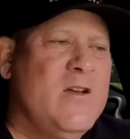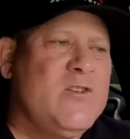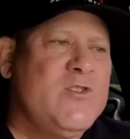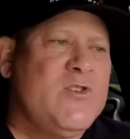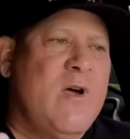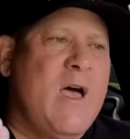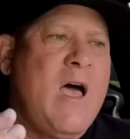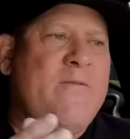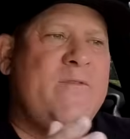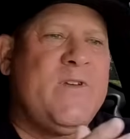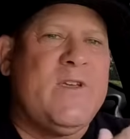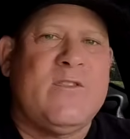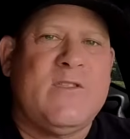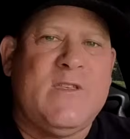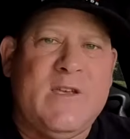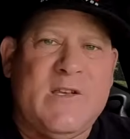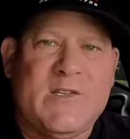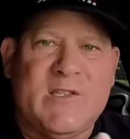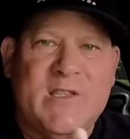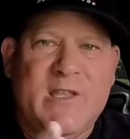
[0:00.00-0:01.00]
So having
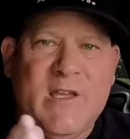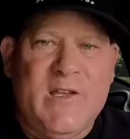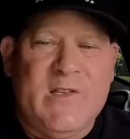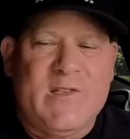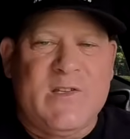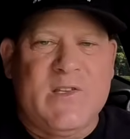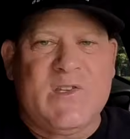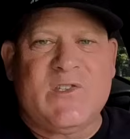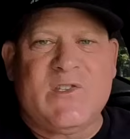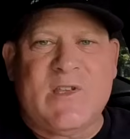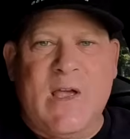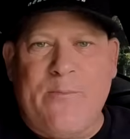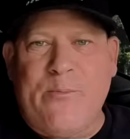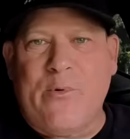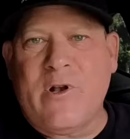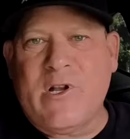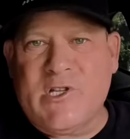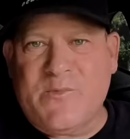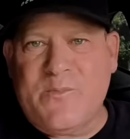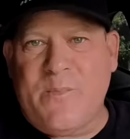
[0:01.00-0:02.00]
these things as
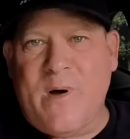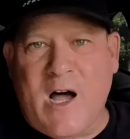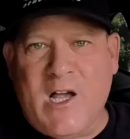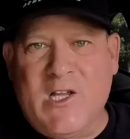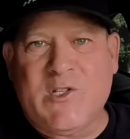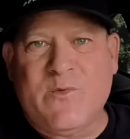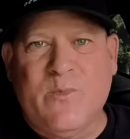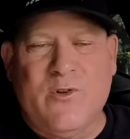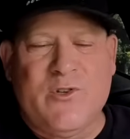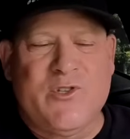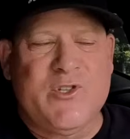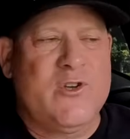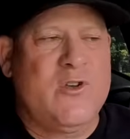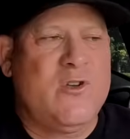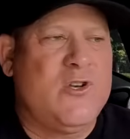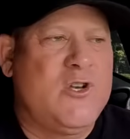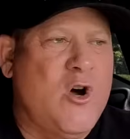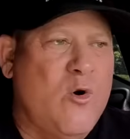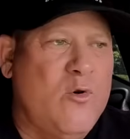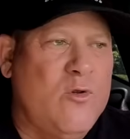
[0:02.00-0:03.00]
separate as possible so
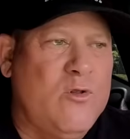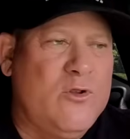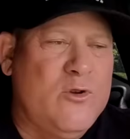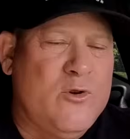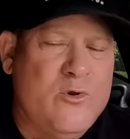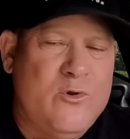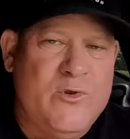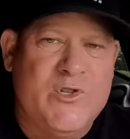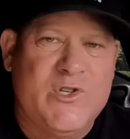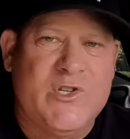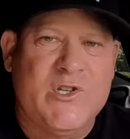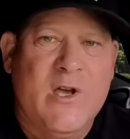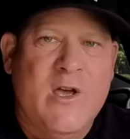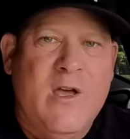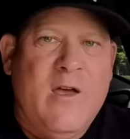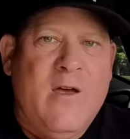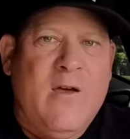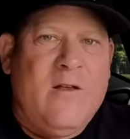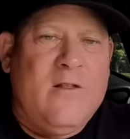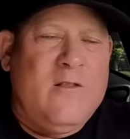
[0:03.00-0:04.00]
you don't lose
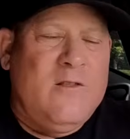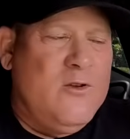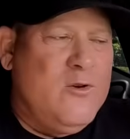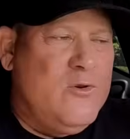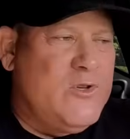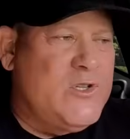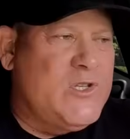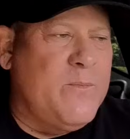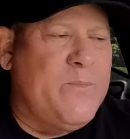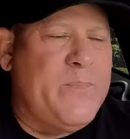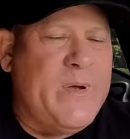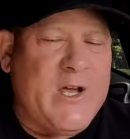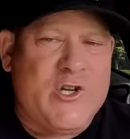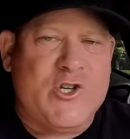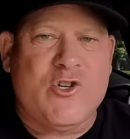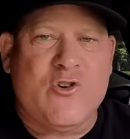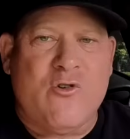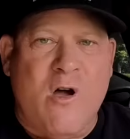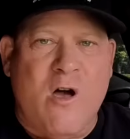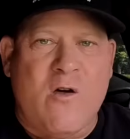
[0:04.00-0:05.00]
lose the
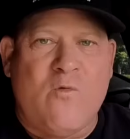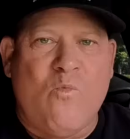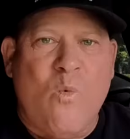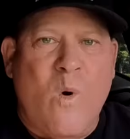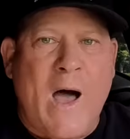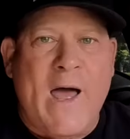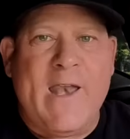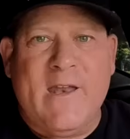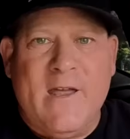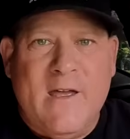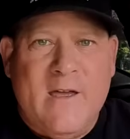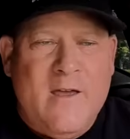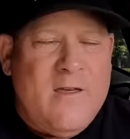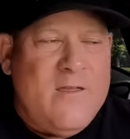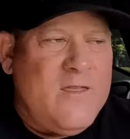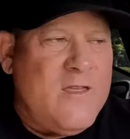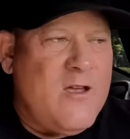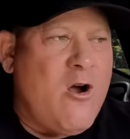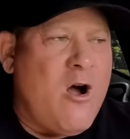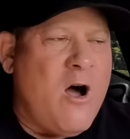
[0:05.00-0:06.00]
picture on what
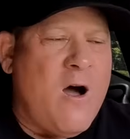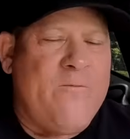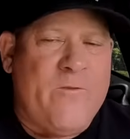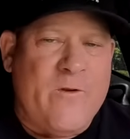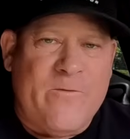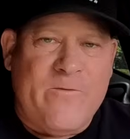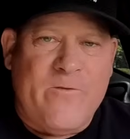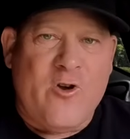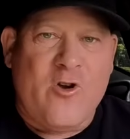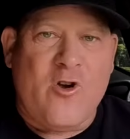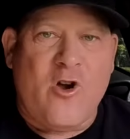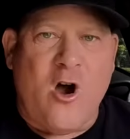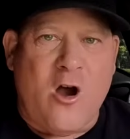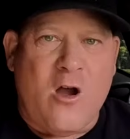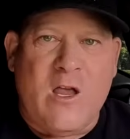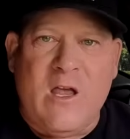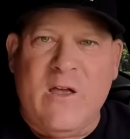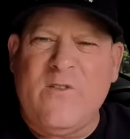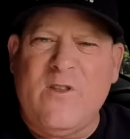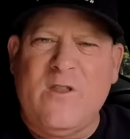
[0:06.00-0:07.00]
they're offering for your
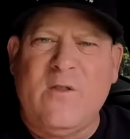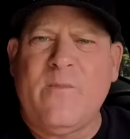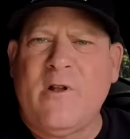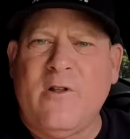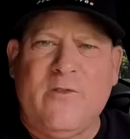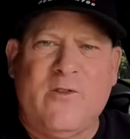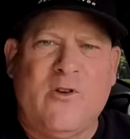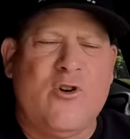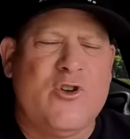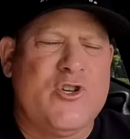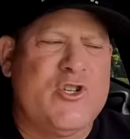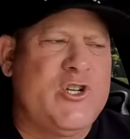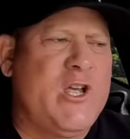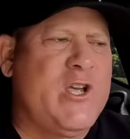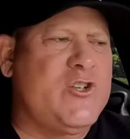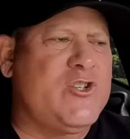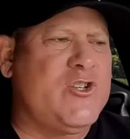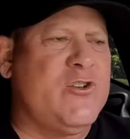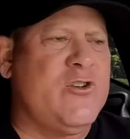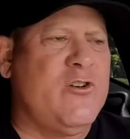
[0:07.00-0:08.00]
car. Even in the middle of
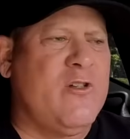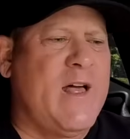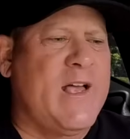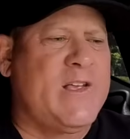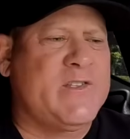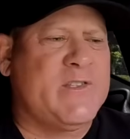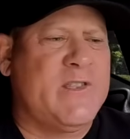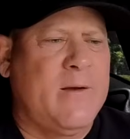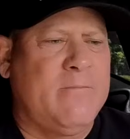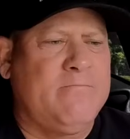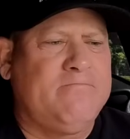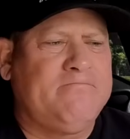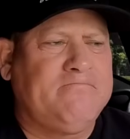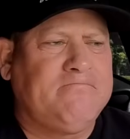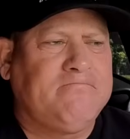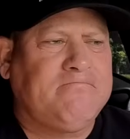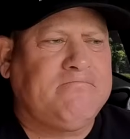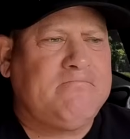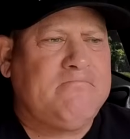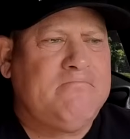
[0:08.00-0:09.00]
negotiation, you'll ask
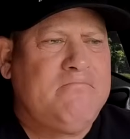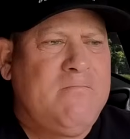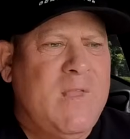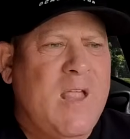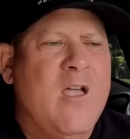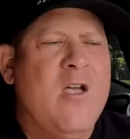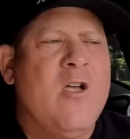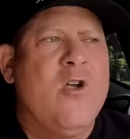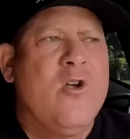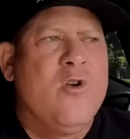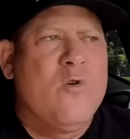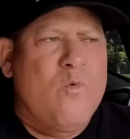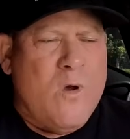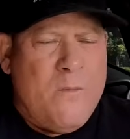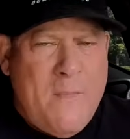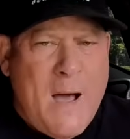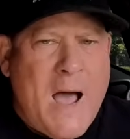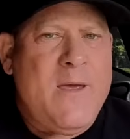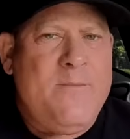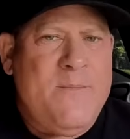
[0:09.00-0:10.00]
them,
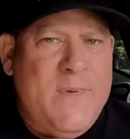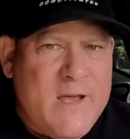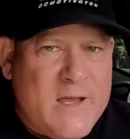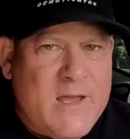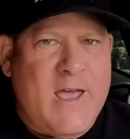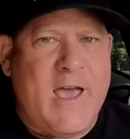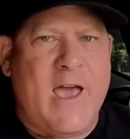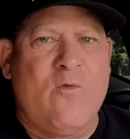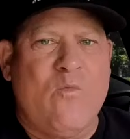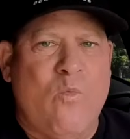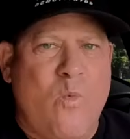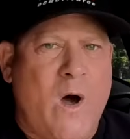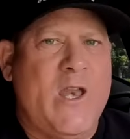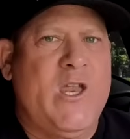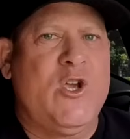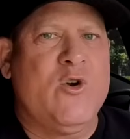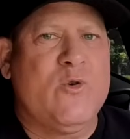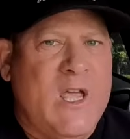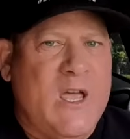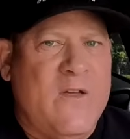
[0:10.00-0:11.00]
remind me again, what
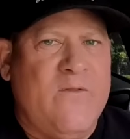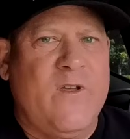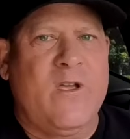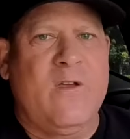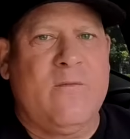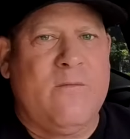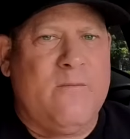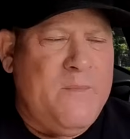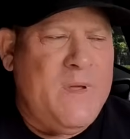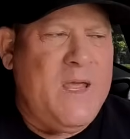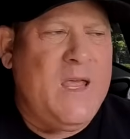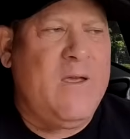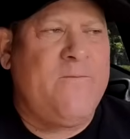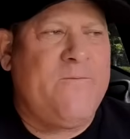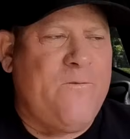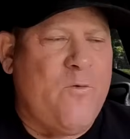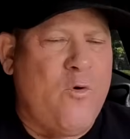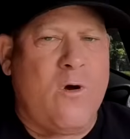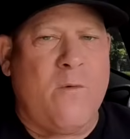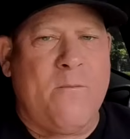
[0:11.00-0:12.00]
are you giving me
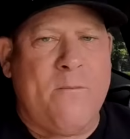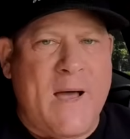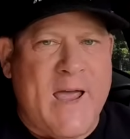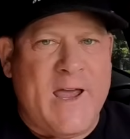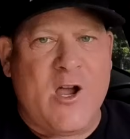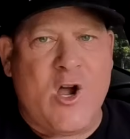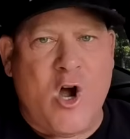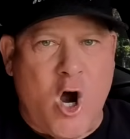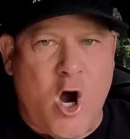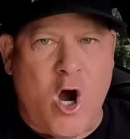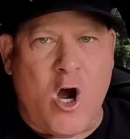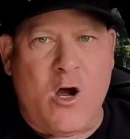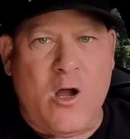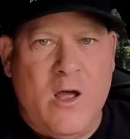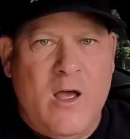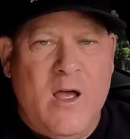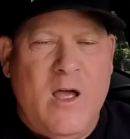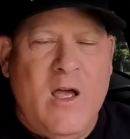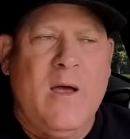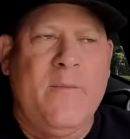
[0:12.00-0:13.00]
for my car?
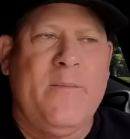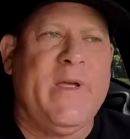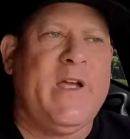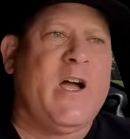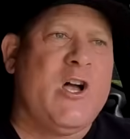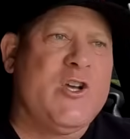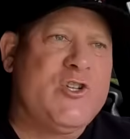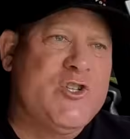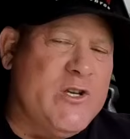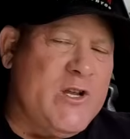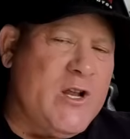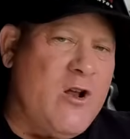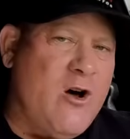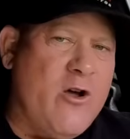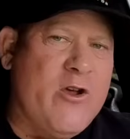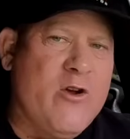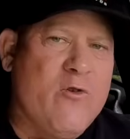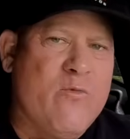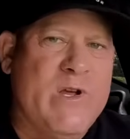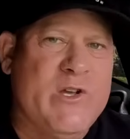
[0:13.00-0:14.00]
And because you did
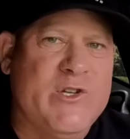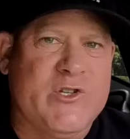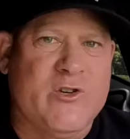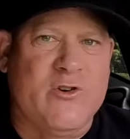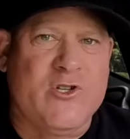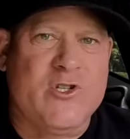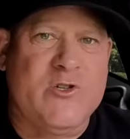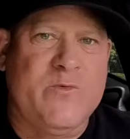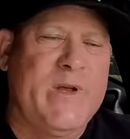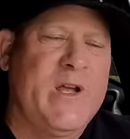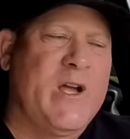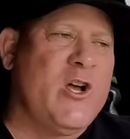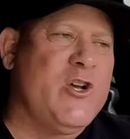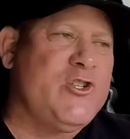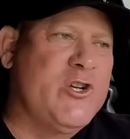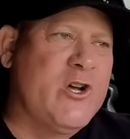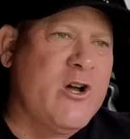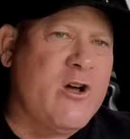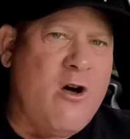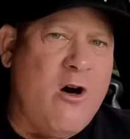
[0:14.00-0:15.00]
all your research and
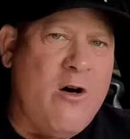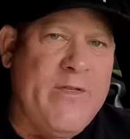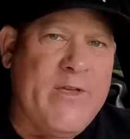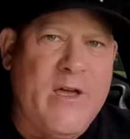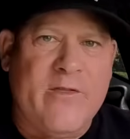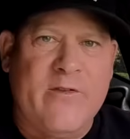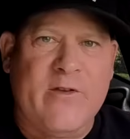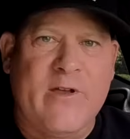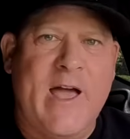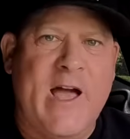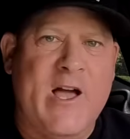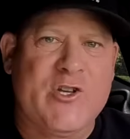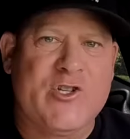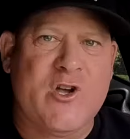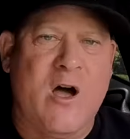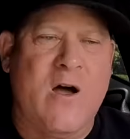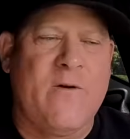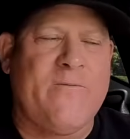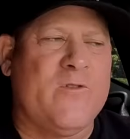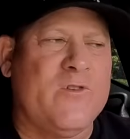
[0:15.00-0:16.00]
because you got all the other
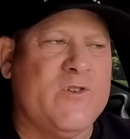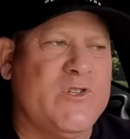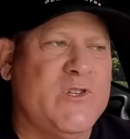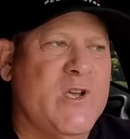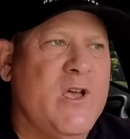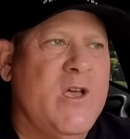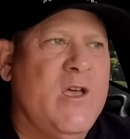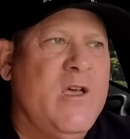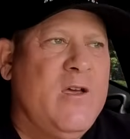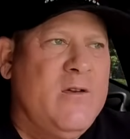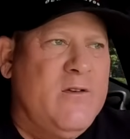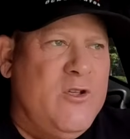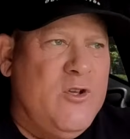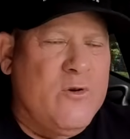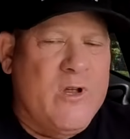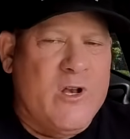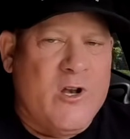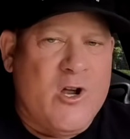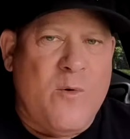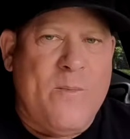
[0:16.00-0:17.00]
cash offers,
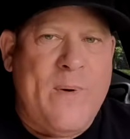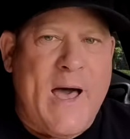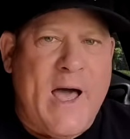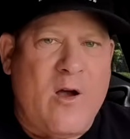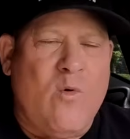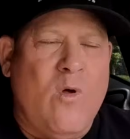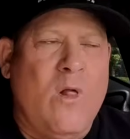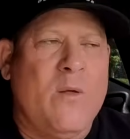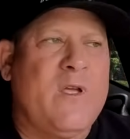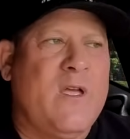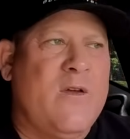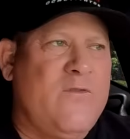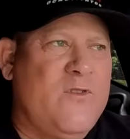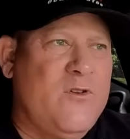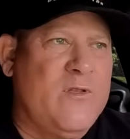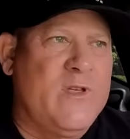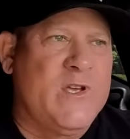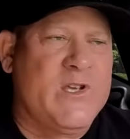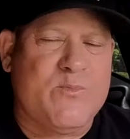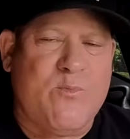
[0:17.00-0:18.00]
you can go back. Well, I'm giving
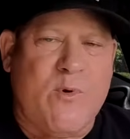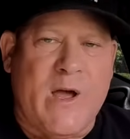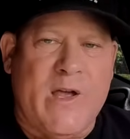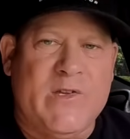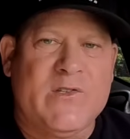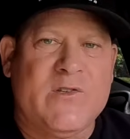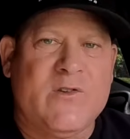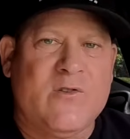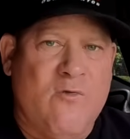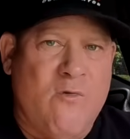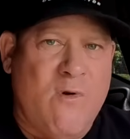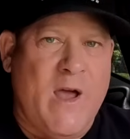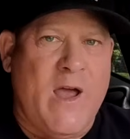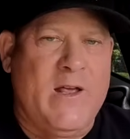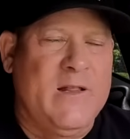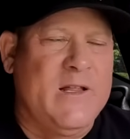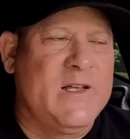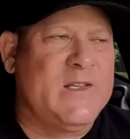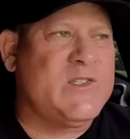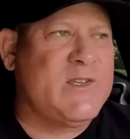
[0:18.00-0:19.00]
you this price.
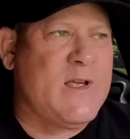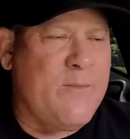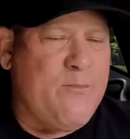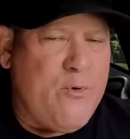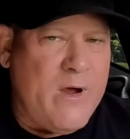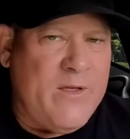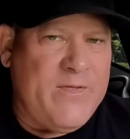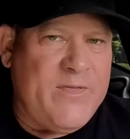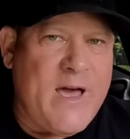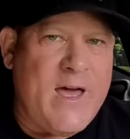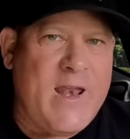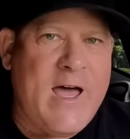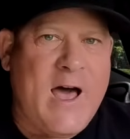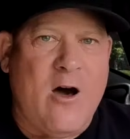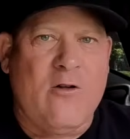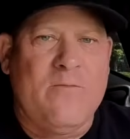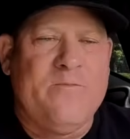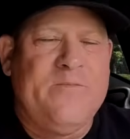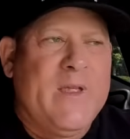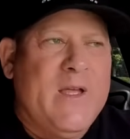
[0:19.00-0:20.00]
Great, let's separate that
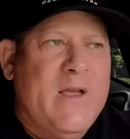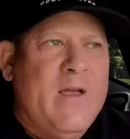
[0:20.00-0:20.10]
out.